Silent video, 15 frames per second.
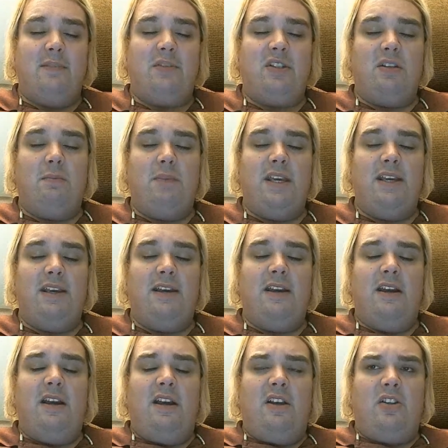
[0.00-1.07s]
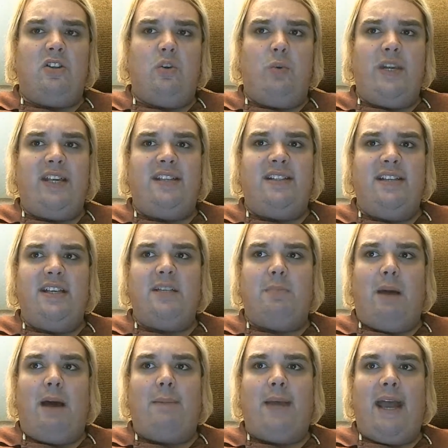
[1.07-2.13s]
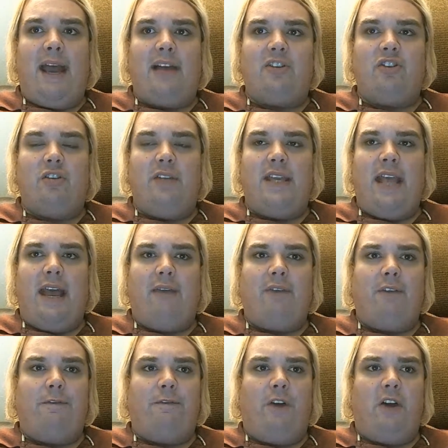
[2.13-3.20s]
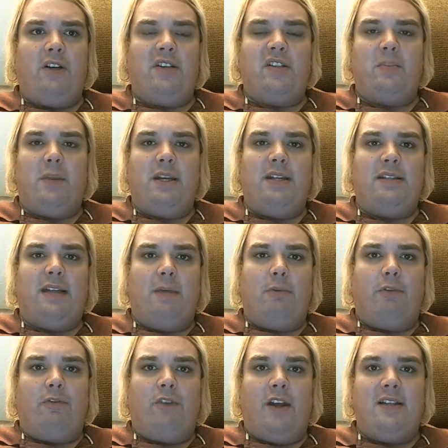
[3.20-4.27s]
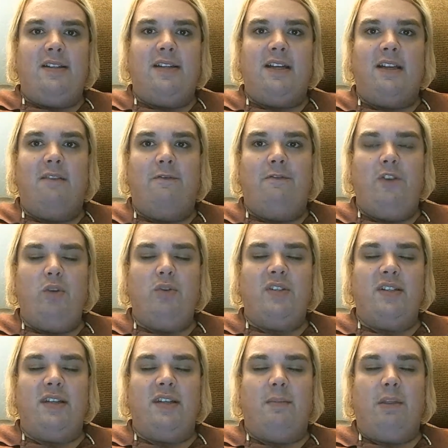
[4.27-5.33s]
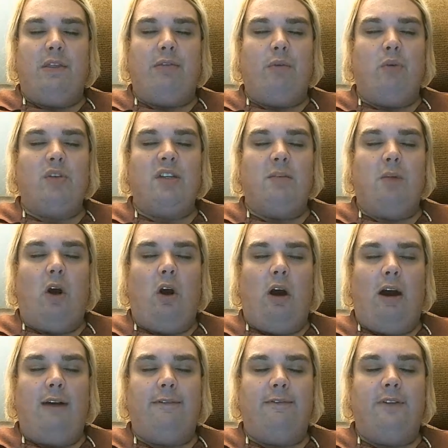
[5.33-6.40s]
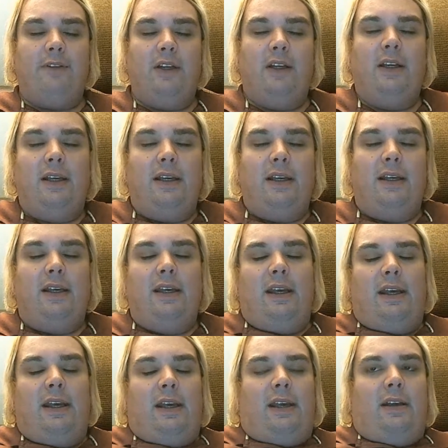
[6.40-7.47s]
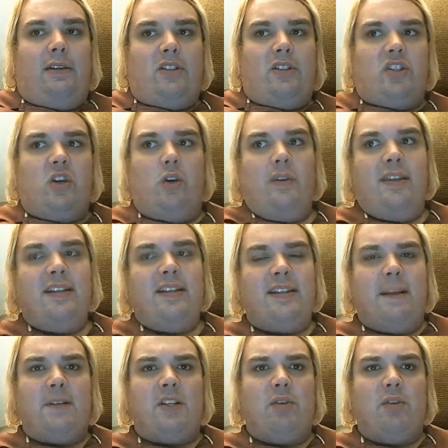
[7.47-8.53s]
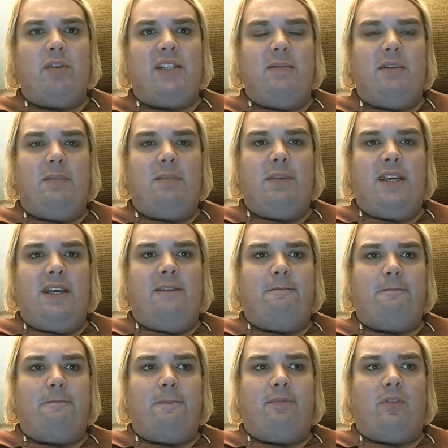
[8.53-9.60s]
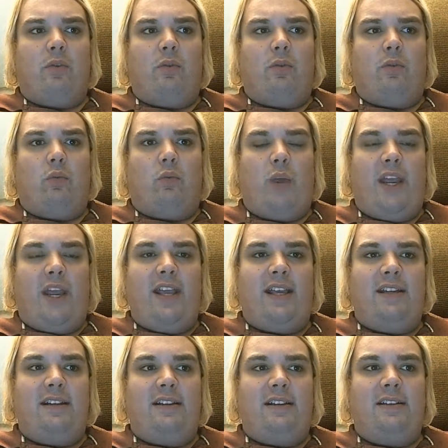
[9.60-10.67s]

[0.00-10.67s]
be. So when he sees Mob actually having fun and spending time with friends, it confuses him, it throws him off. So this episode seemed to be Reigen